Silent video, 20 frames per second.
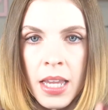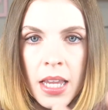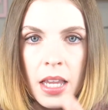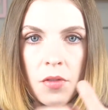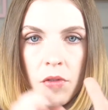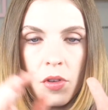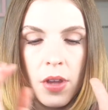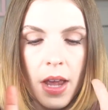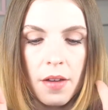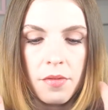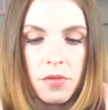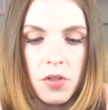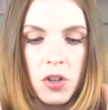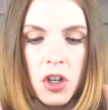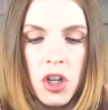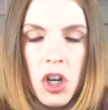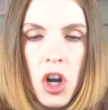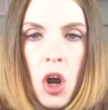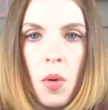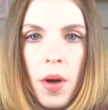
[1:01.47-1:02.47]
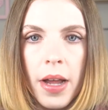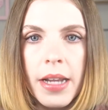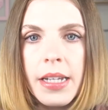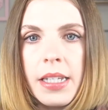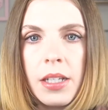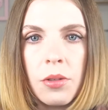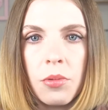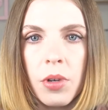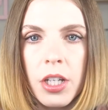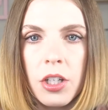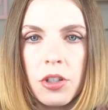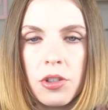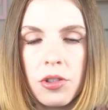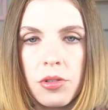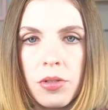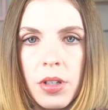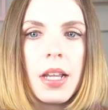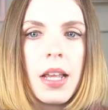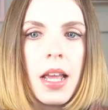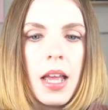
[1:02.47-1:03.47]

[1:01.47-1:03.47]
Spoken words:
if you have no idea what you're doing.